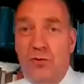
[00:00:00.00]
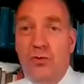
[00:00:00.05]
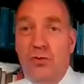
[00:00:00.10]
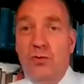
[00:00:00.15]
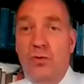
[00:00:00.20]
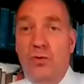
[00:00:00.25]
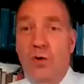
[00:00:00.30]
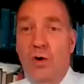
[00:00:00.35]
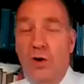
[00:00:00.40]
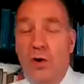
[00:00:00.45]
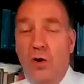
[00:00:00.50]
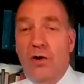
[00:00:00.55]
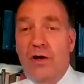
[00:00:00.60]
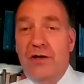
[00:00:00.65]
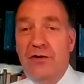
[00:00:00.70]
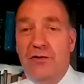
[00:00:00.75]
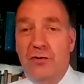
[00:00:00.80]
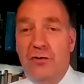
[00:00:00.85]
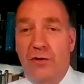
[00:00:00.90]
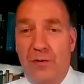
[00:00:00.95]
to look
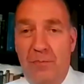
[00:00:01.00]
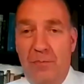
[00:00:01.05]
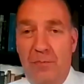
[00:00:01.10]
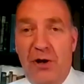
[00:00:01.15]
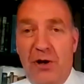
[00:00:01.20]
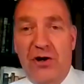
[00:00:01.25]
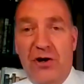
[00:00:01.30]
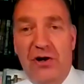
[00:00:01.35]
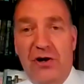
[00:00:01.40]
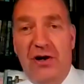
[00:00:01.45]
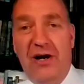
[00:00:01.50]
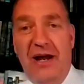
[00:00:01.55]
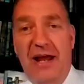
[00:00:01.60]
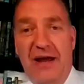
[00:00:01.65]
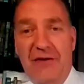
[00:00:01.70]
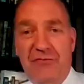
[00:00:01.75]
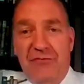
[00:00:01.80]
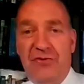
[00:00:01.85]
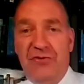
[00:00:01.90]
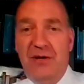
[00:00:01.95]
into the mirror
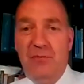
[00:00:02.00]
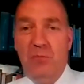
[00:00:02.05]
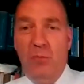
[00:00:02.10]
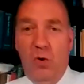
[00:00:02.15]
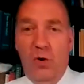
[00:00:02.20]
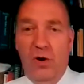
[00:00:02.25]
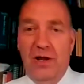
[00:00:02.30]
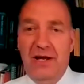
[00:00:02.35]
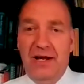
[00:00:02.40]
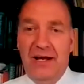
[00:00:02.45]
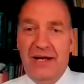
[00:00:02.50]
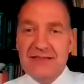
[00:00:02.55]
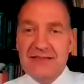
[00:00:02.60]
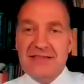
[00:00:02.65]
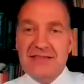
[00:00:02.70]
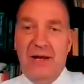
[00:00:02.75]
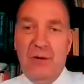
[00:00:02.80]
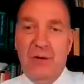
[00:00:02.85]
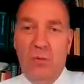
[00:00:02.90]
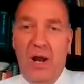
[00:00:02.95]
every morning and
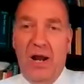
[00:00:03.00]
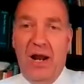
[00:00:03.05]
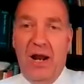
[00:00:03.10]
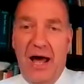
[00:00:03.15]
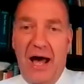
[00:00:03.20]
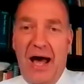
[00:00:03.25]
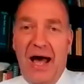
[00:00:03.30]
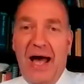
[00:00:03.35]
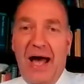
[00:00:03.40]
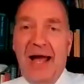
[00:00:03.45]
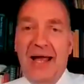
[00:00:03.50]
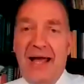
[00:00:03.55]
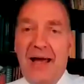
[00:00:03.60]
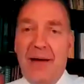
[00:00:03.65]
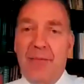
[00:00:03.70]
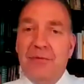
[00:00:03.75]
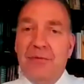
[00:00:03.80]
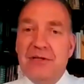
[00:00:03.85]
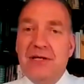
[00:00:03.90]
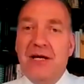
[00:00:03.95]
say, well, I
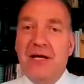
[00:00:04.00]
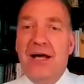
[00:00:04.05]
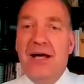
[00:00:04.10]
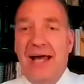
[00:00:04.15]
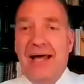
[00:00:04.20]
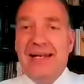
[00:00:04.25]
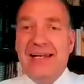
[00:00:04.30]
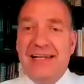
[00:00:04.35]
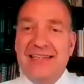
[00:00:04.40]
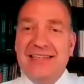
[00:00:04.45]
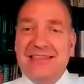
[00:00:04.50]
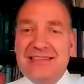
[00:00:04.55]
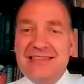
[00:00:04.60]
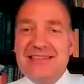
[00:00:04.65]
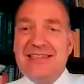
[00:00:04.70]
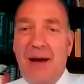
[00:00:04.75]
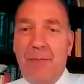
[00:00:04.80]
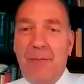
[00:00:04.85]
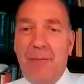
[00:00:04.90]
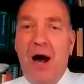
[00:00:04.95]
am at
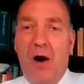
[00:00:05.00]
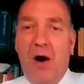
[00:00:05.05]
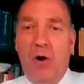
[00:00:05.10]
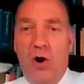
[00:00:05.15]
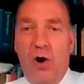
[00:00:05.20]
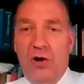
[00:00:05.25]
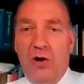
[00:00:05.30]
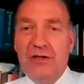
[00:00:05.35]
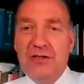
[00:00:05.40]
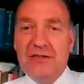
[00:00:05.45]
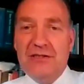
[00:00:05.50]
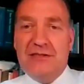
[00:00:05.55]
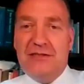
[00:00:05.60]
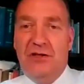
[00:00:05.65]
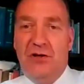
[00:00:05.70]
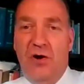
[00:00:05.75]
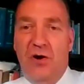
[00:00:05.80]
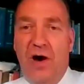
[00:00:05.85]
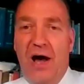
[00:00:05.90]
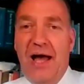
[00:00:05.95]
least somehow honest,
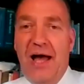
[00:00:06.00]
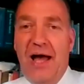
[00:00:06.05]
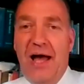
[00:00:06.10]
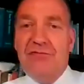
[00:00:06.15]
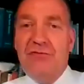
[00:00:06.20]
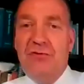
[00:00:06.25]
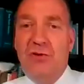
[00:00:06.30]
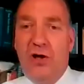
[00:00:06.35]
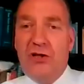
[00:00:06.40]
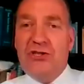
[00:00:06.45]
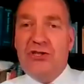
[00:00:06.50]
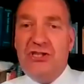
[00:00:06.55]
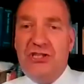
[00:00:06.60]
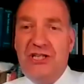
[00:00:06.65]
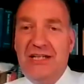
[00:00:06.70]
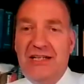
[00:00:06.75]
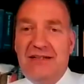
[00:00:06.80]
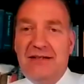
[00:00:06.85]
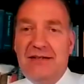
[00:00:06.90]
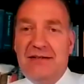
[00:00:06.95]
you know, I have not
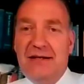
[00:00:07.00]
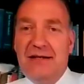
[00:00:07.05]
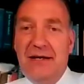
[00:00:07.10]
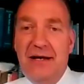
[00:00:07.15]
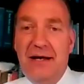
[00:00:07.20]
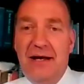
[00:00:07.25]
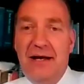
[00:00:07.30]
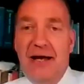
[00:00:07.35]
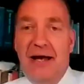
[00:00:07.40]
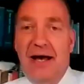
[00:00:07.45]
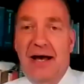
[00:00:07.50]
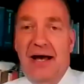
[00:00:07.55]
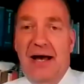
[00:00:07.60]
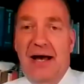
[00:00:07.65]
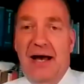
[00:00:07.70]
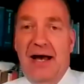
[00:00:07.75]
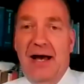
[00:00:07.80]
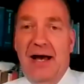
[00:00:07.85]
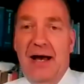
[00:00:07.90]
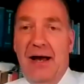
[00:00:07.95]
cheated
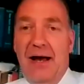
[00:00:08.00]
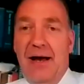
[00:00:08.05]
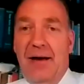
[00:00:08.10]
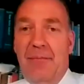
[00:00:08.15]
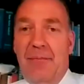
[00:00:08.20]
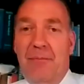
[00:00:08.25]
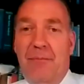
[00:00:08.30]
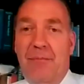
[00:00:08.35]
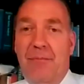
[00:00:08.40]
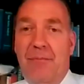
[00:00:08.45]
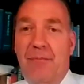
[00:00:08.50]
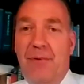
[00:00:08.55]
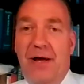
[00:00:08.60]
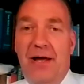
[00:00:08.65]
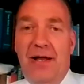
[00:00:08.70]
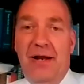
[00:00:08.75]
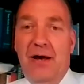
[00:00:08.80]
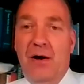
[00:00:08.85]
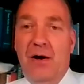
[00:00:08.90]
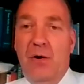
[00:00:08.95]

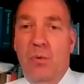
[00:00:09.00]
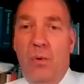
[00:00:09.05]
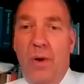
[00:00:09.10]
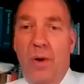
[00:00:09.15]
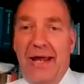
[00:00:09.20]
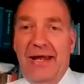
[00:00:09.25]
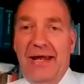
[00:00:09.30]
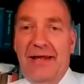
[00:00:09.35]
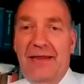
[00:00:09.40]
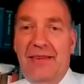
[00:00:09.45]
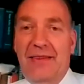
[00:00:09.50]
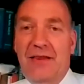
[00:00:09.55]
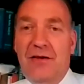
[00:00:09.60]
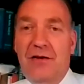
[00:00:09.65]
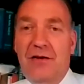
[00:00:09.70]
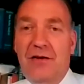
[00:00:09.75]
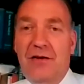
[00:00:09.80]
in a way